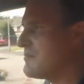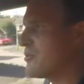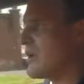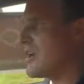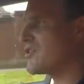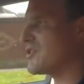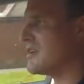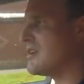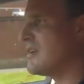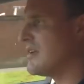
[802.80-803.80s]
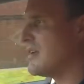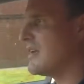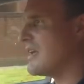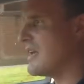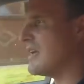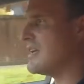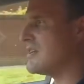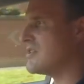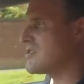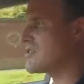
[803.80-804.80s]
impression
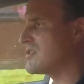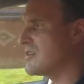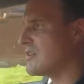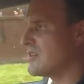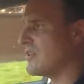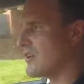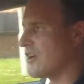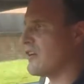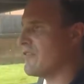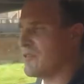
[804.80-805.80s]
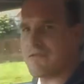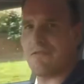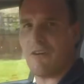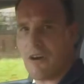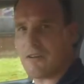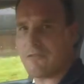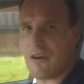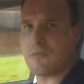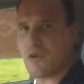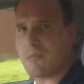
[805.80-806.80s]
is that the car feels far
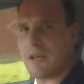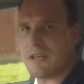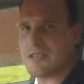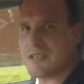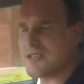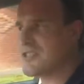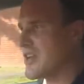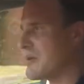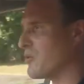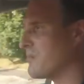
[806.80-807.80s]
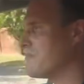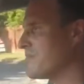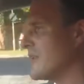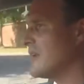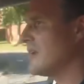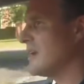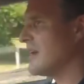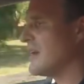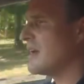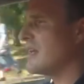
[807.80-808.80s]
more planted and stable.
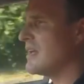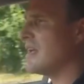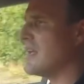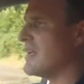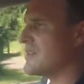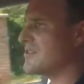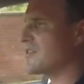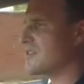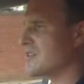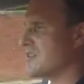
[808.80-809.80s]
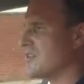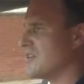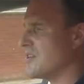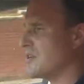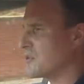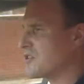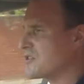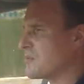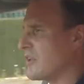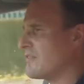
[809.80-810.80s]
It's
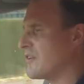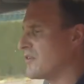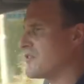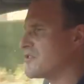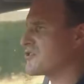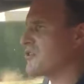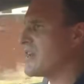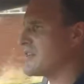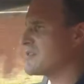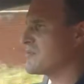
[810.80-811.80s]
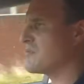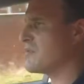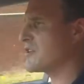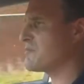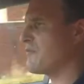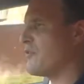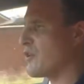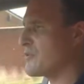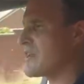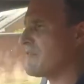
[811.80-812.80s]
noticeable even on the straight, whereas
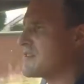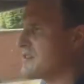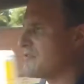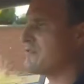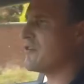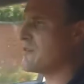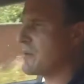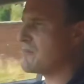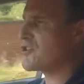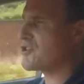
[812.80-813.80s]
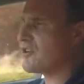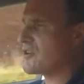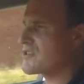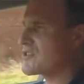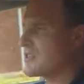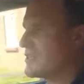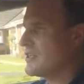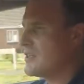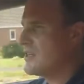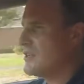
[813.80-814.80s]
before I was having to firm up the shocks
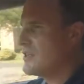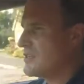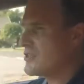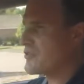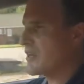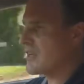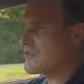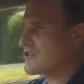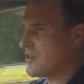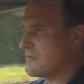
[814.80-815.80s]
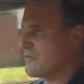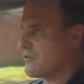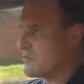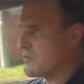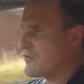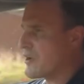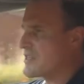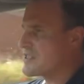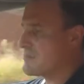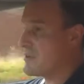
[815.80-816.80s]
to try and give some form of
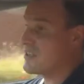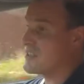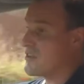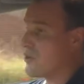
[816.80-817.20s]
ride stability